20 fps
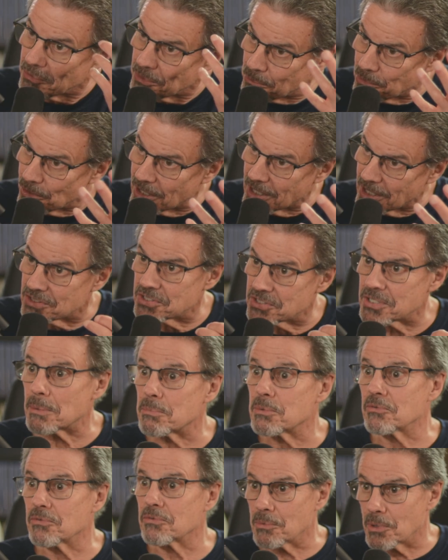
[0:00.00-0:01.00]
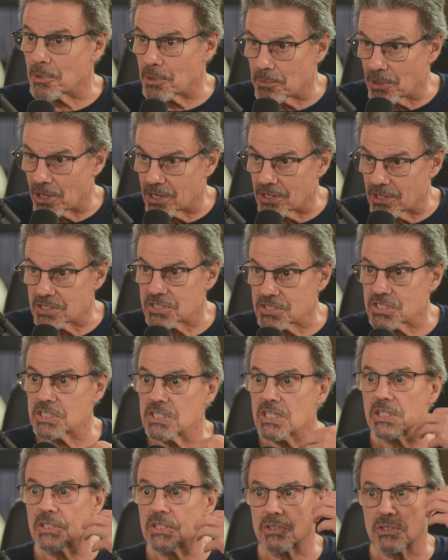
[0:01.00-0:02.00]
from the brain, separate from our body.
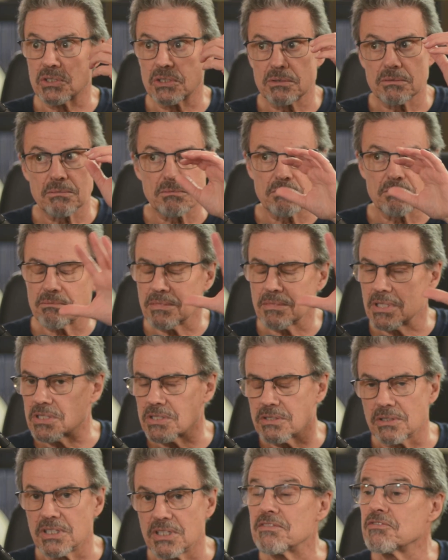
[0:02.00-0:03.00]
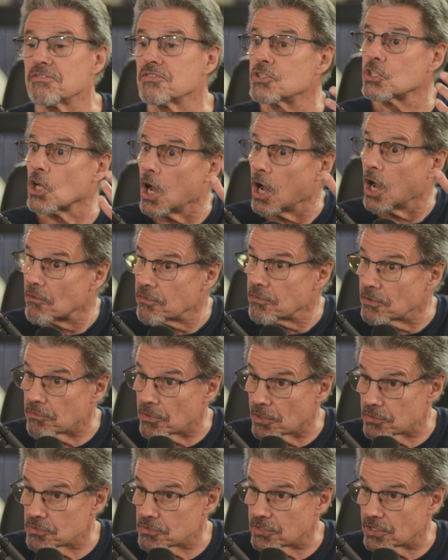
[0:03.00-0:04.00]
It lifts off of
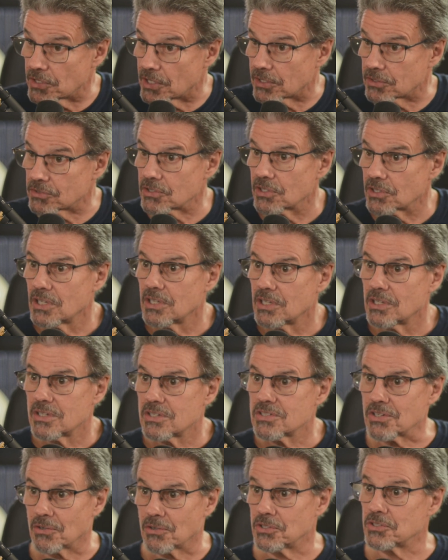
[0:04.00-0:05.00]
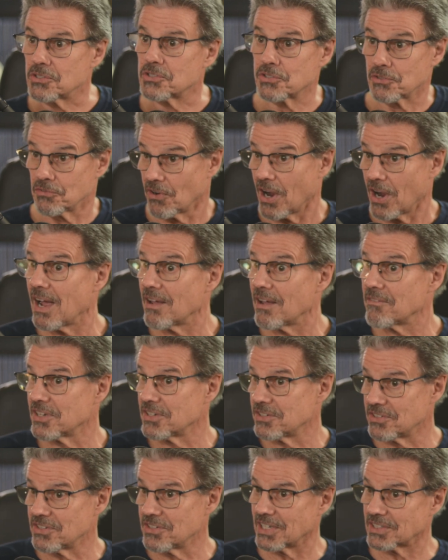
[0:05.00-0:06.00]
those things. So to survive
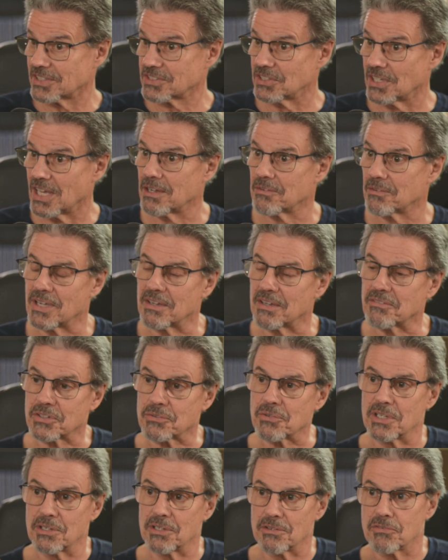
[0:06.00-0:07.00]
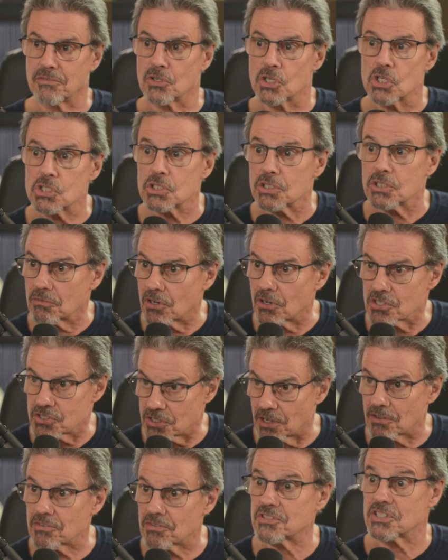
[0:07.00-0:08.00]
into the next life, we have to create a version of
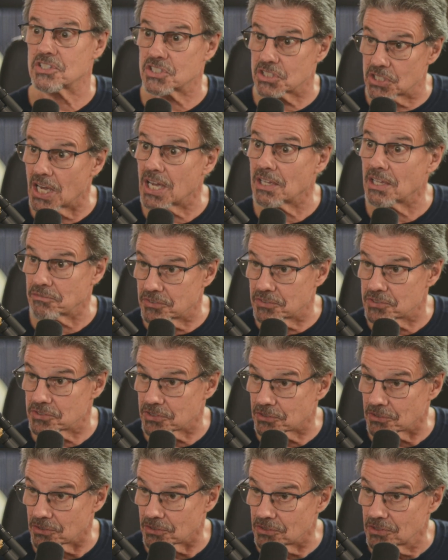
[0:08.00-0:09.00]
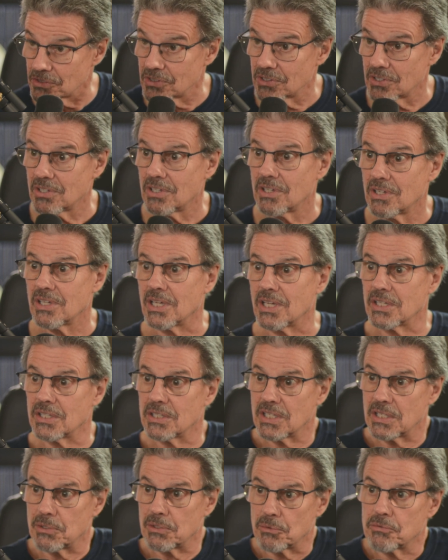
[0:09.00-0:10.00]
ourselves that's not physical.
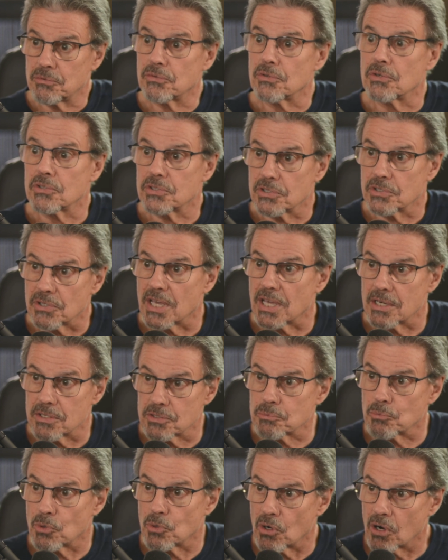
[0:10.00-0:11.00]
And they refer to that as